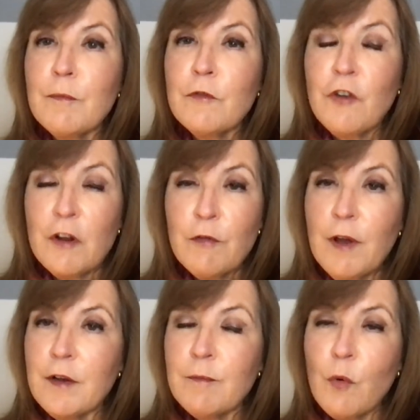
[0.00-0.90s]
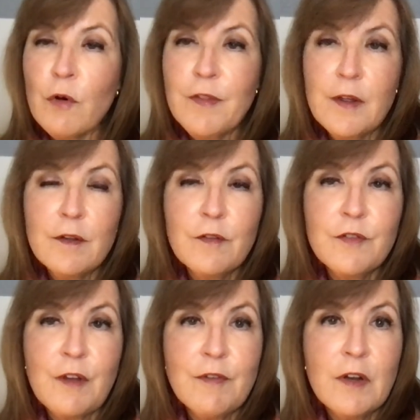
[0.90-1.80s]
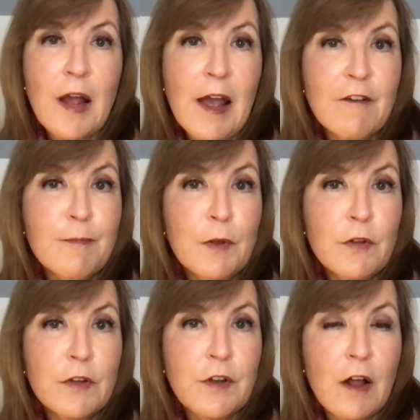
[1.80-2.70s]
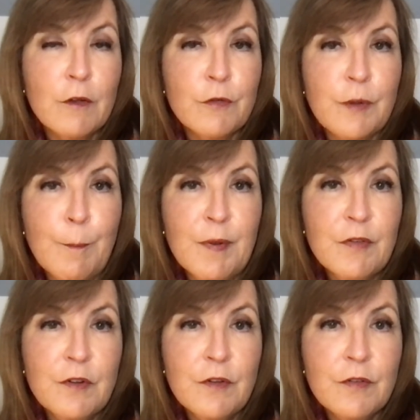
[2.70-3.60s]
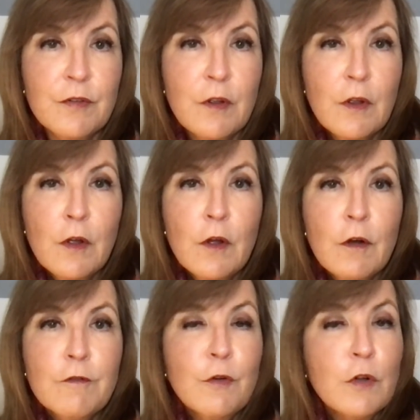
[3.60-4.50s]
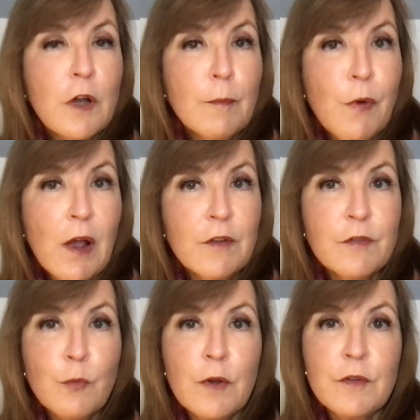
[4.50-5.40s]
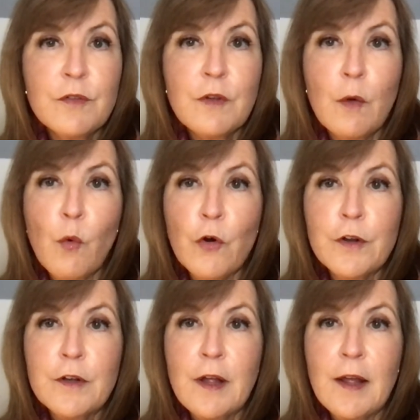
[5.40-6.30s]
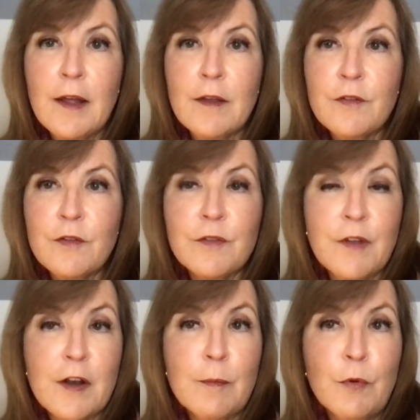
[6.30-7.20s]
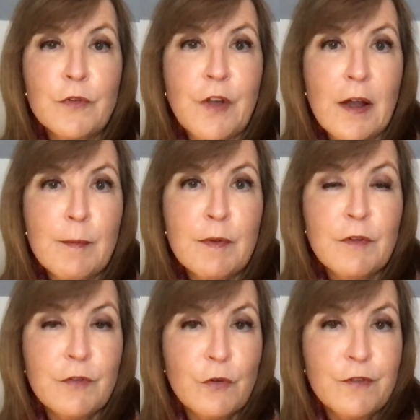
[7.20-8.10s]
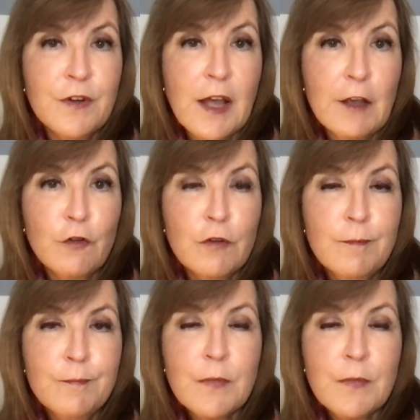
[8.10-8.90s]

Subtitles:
generated more than $7.5 million in business. Vulcabras was awarded a Sustainable Diamond certification.